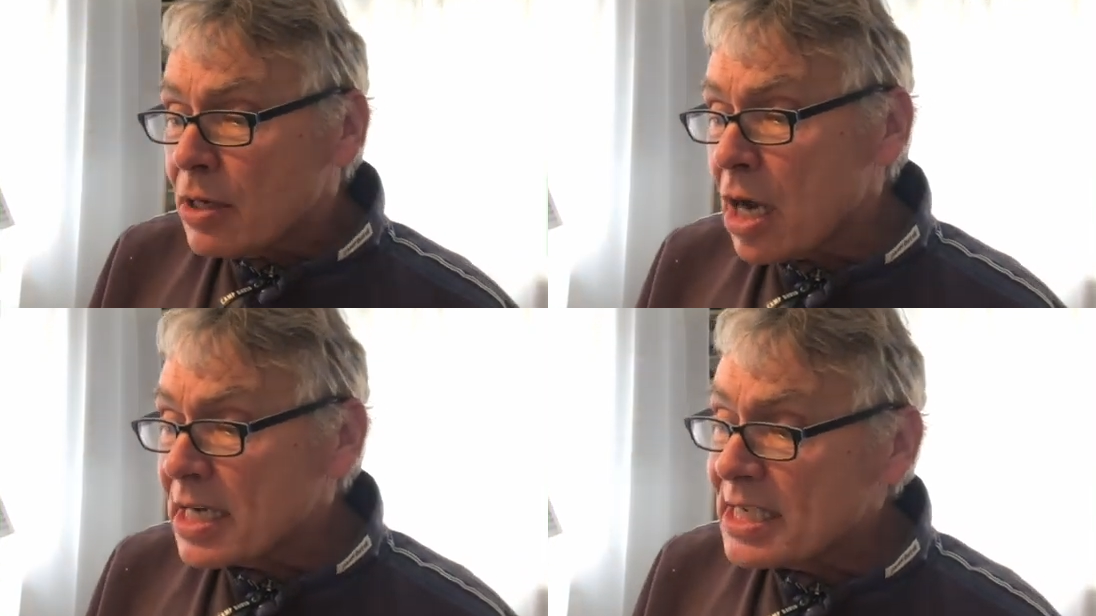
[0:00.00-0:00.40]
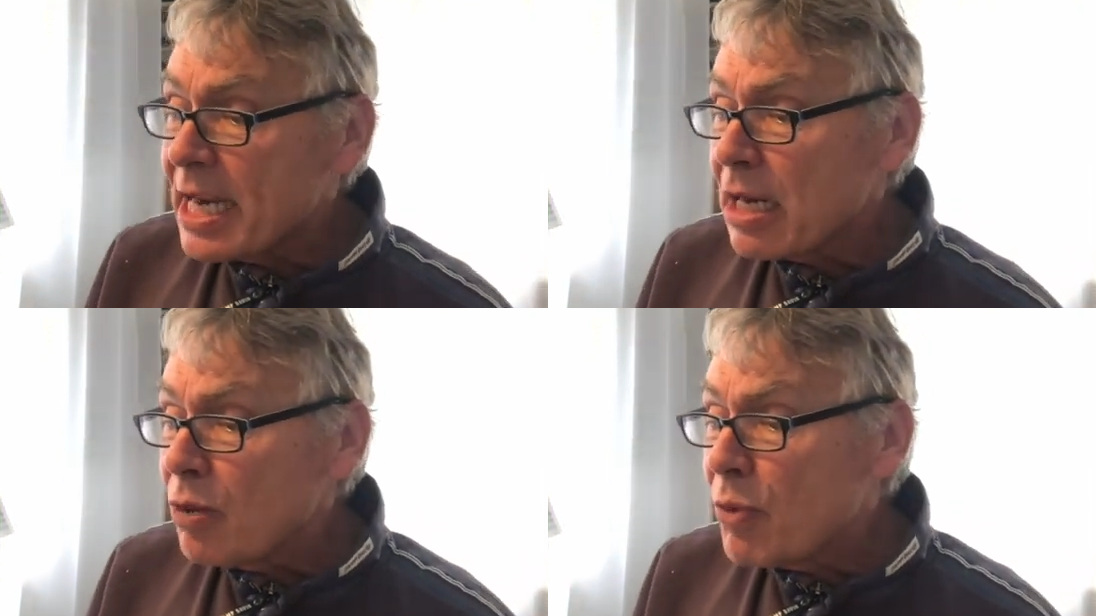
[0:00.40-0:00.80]
not a
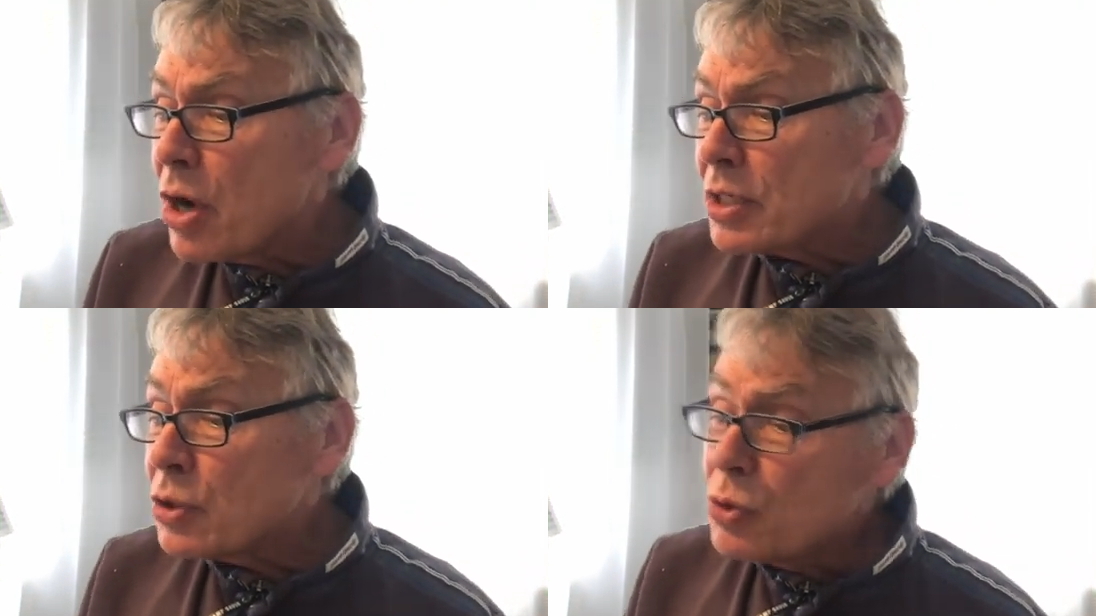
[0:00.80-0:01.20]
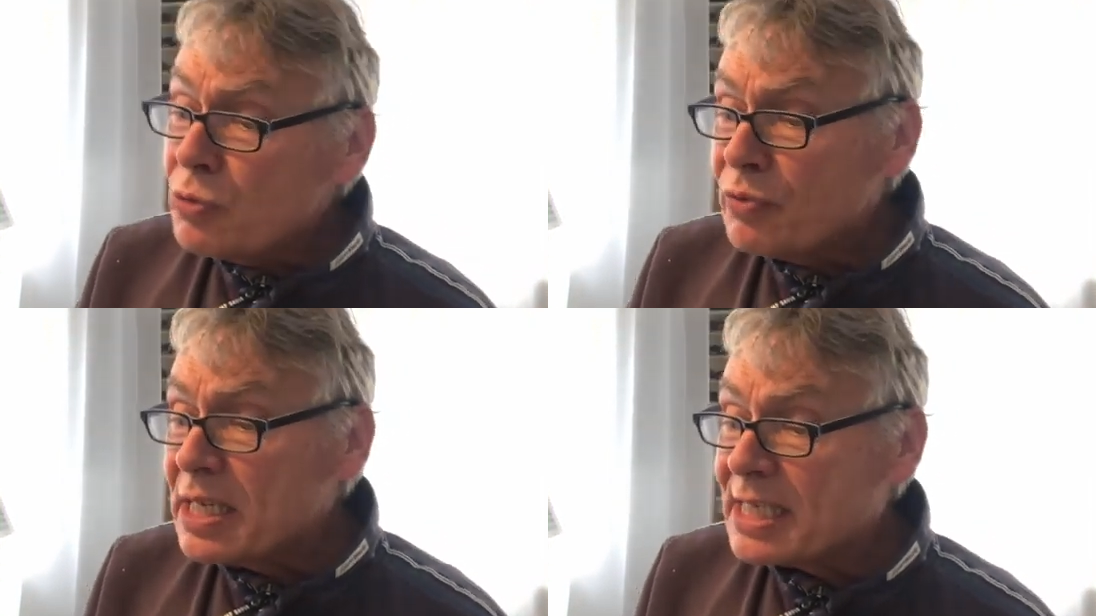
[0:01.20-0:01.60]
single word do
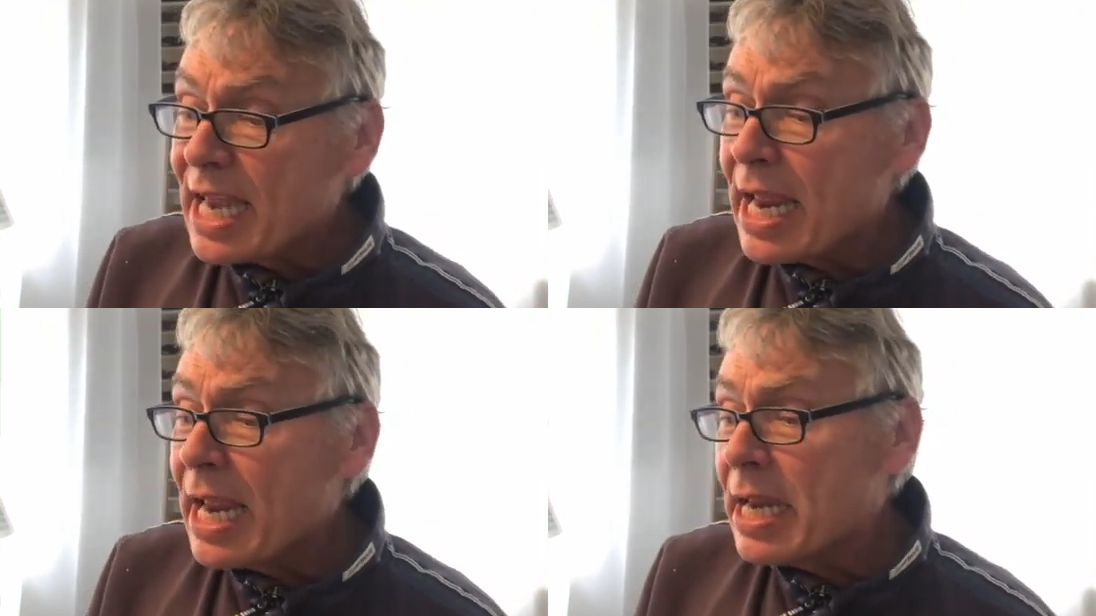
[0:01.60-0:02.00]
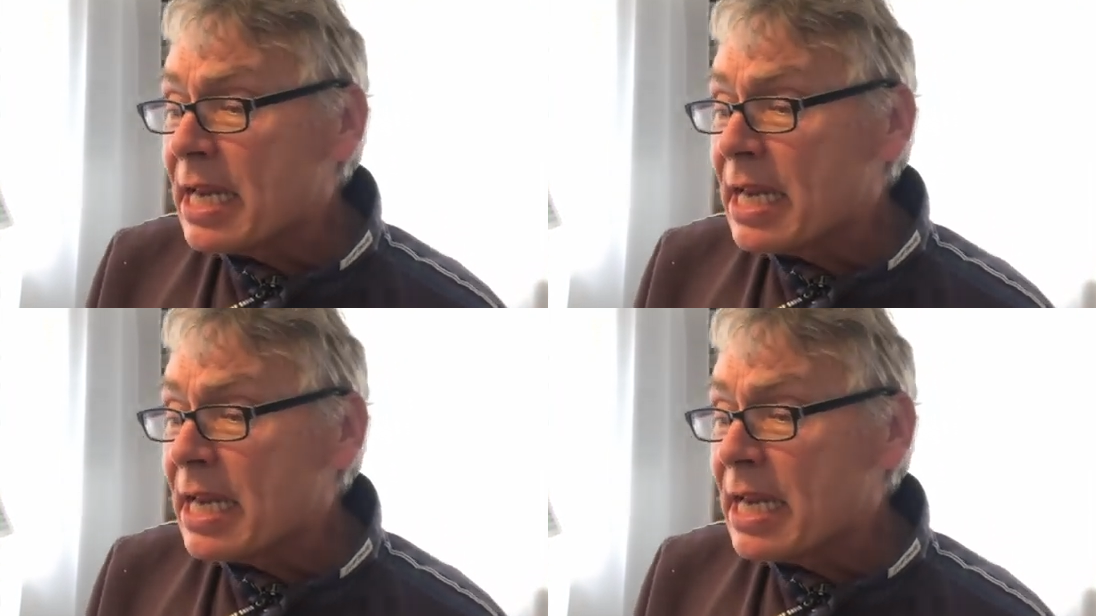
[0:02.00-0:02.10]
we say.